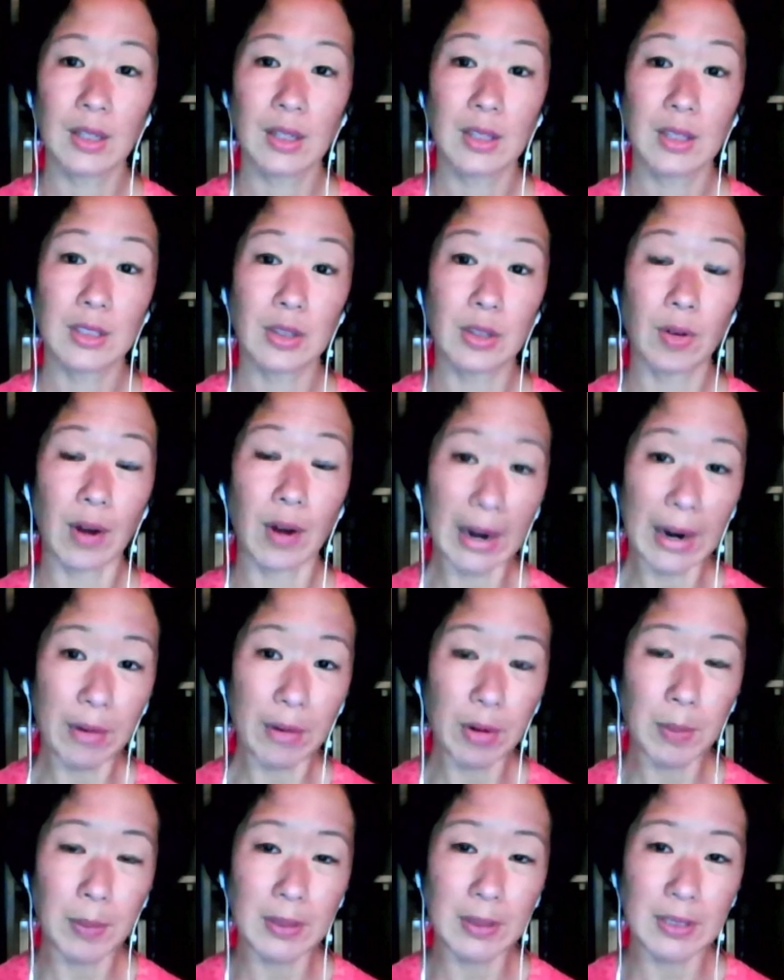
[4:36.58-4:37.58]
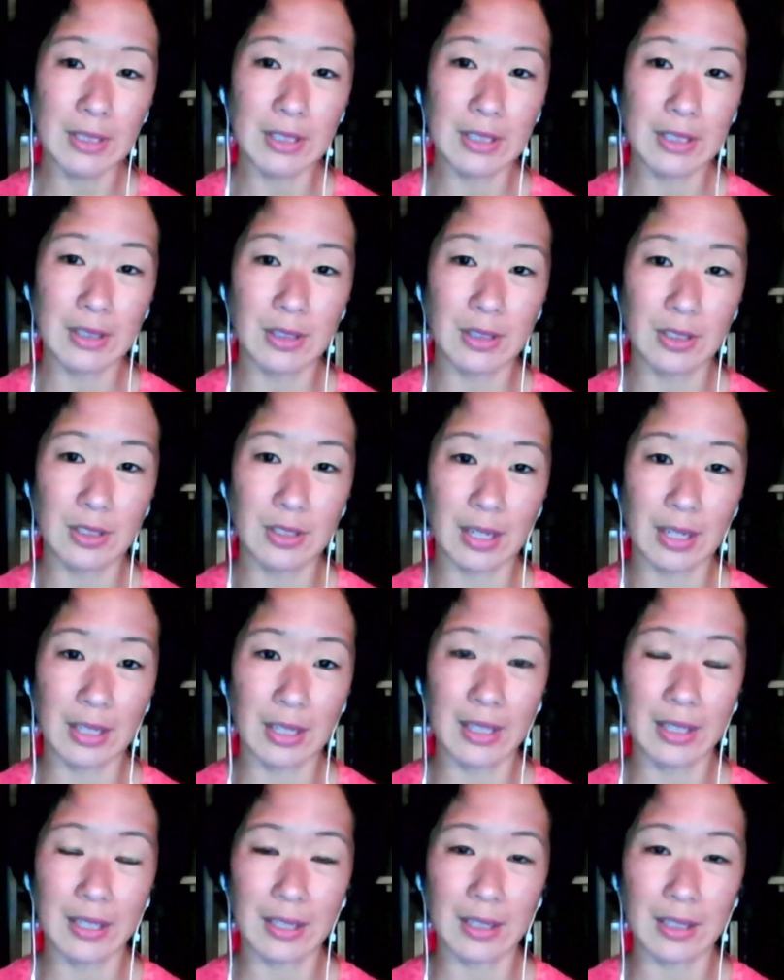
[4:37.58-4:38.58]
So, our particular
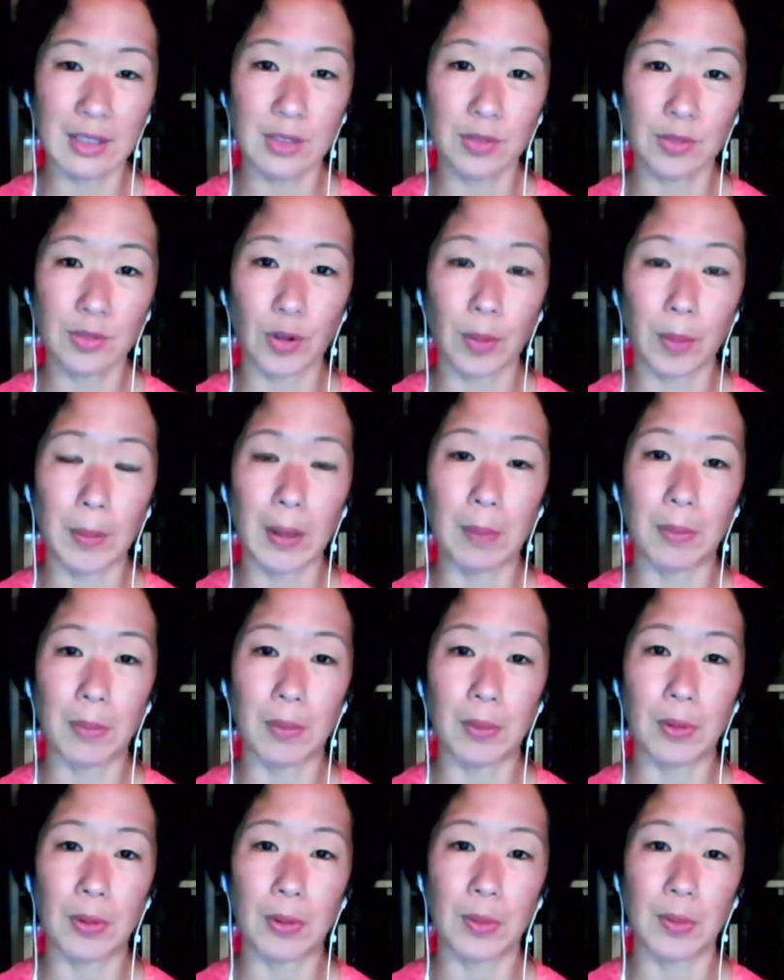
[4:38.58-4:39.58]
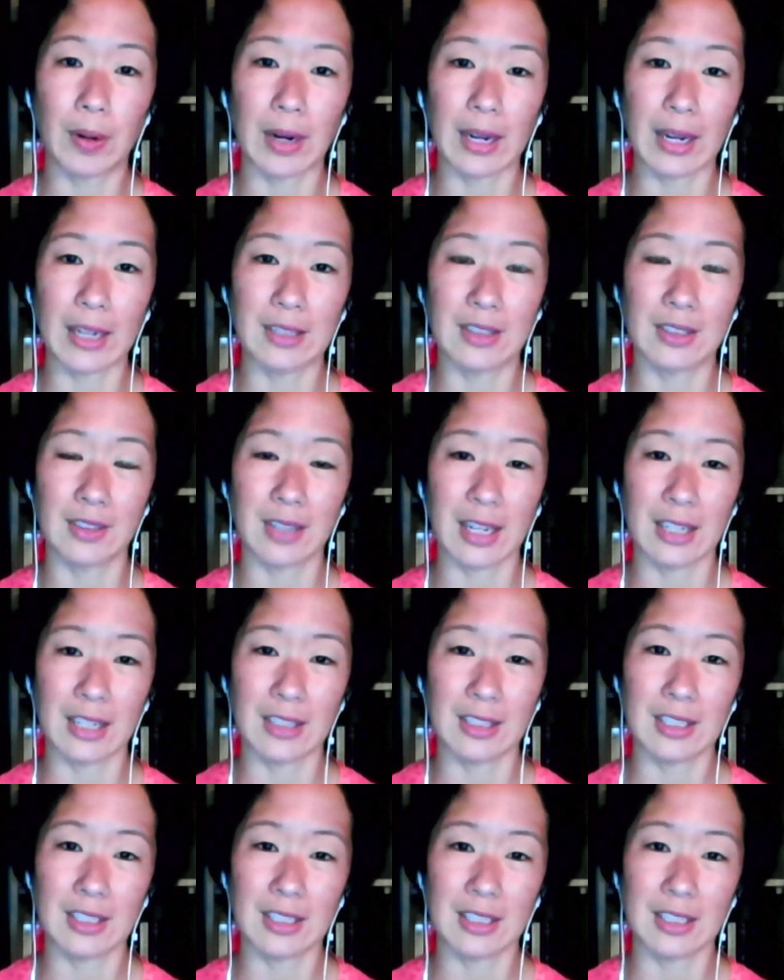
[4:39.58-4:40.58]
study is for people who are ages
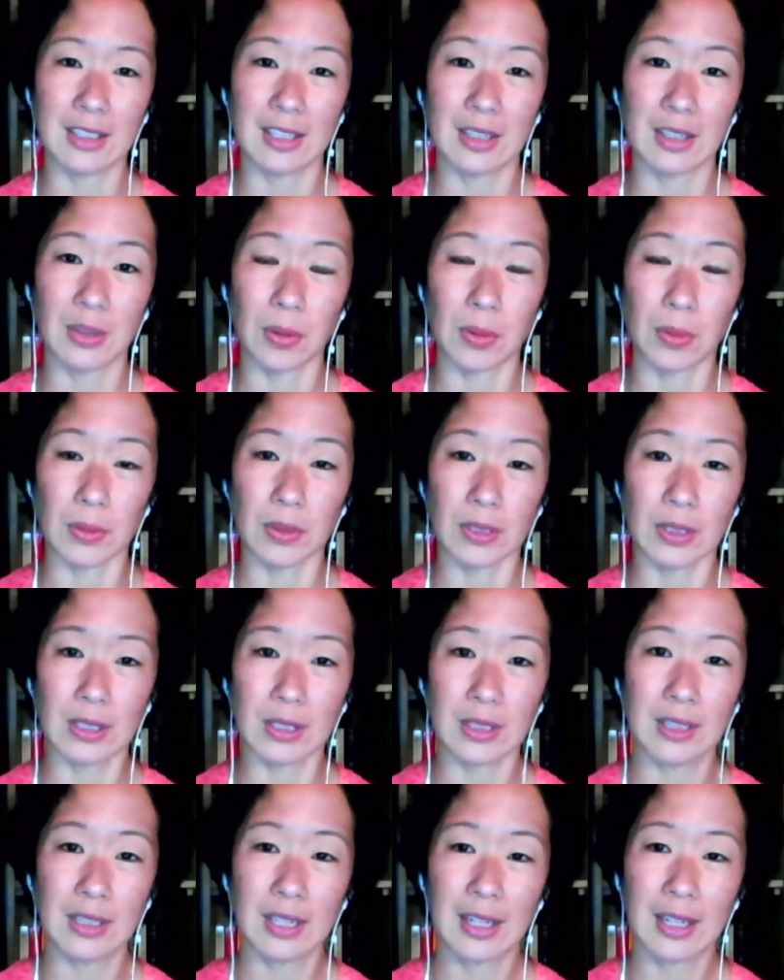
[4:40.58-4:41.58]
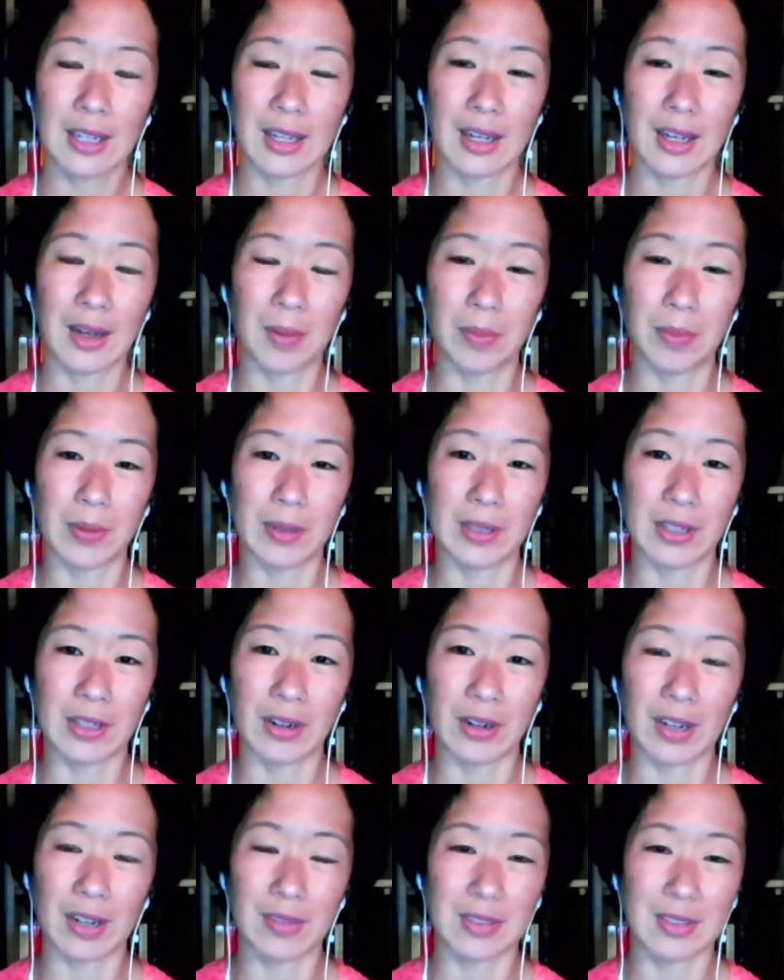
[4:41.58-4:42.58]
18 and older. Um, but you
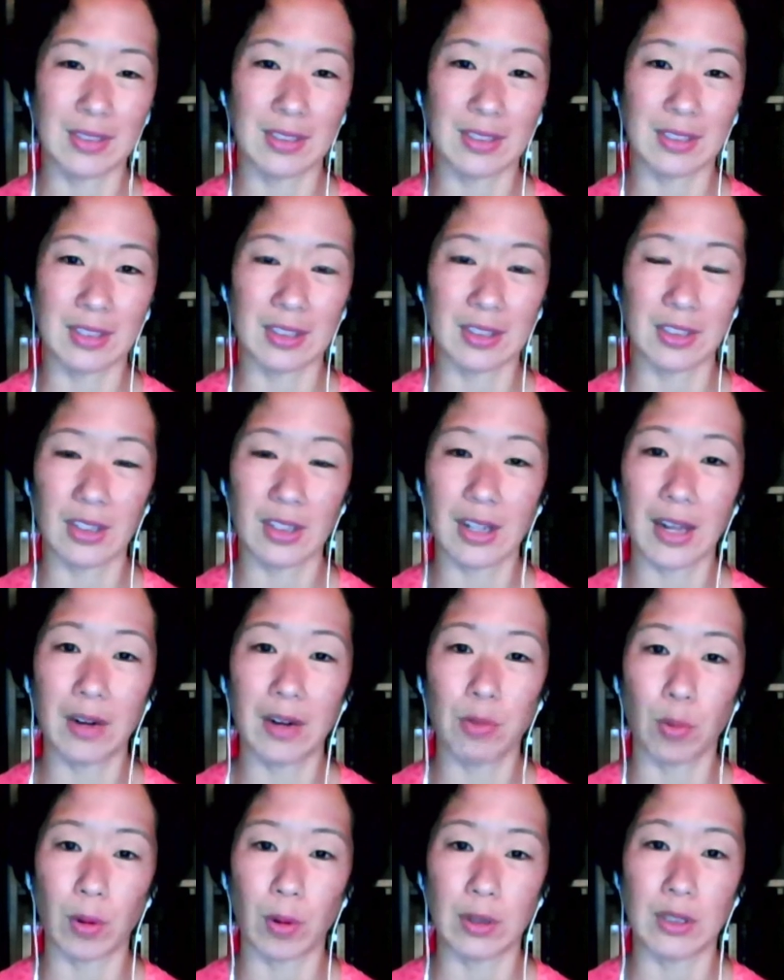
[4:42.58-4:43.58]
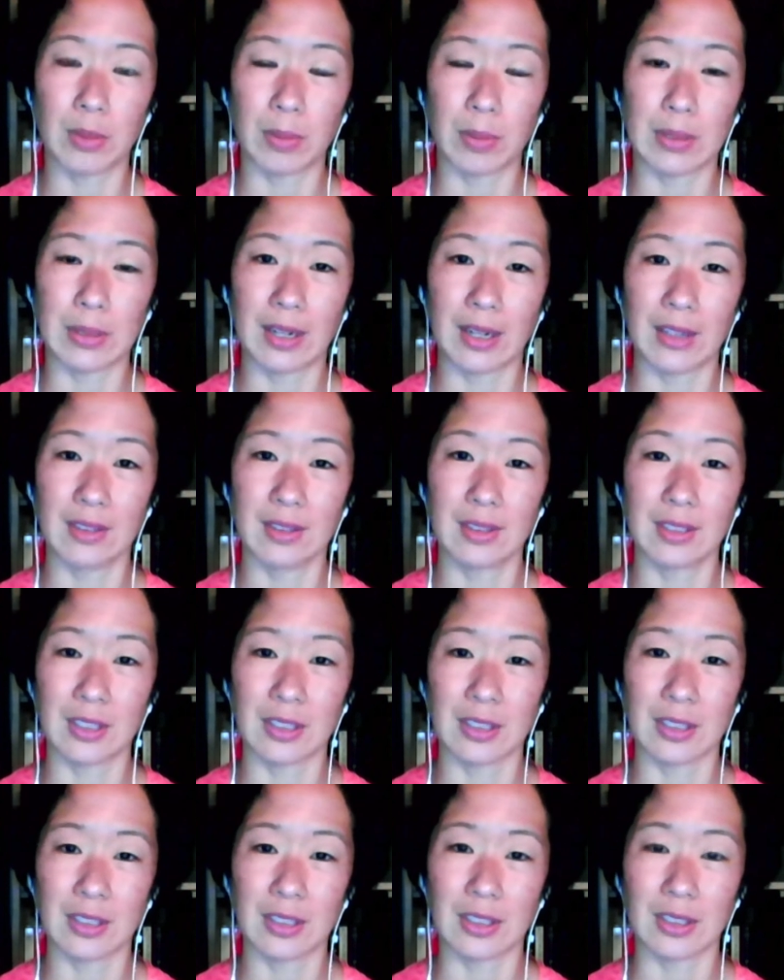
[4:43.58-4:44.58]
know, obviously, there's a lot of work to be done
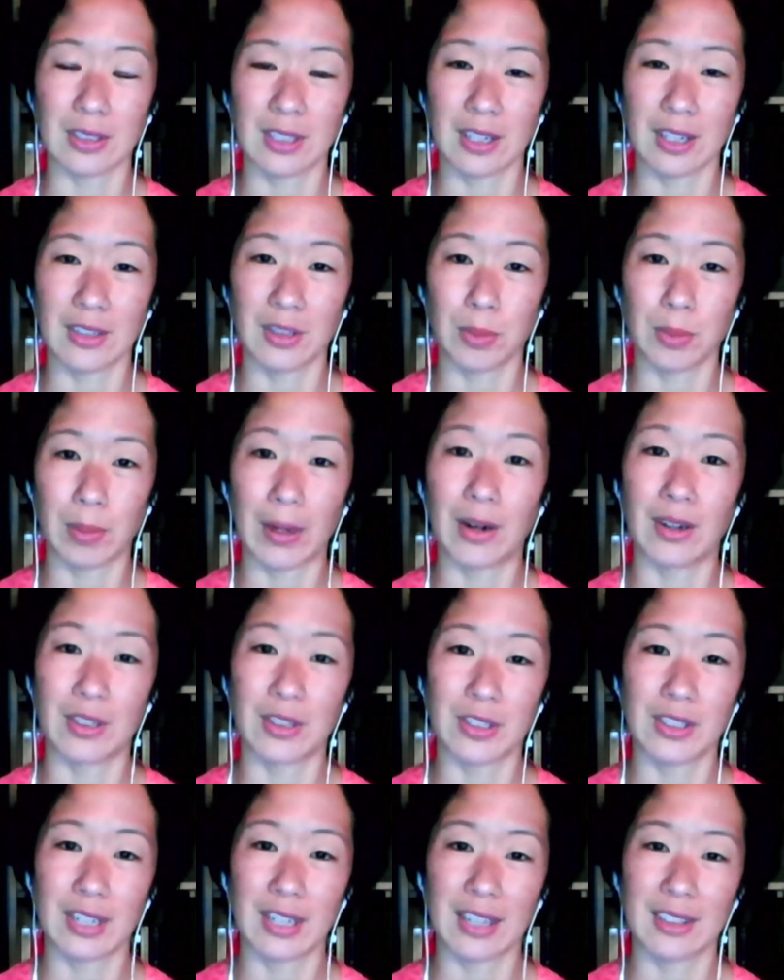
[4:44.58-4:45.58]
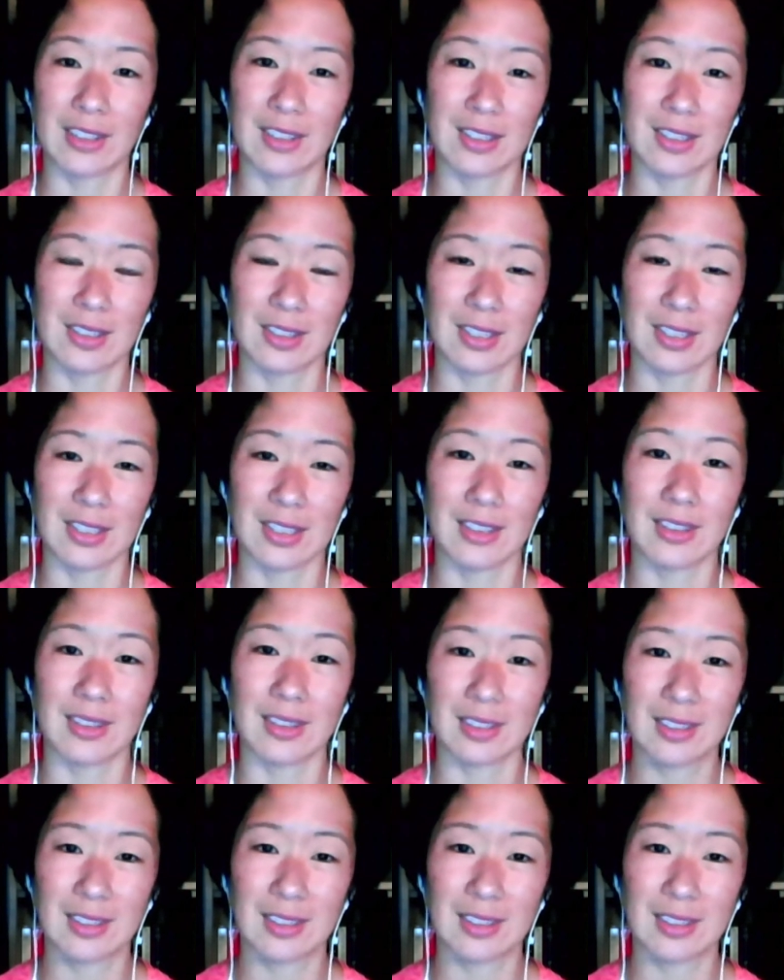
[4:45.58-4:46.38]
still to under, better understand this disease.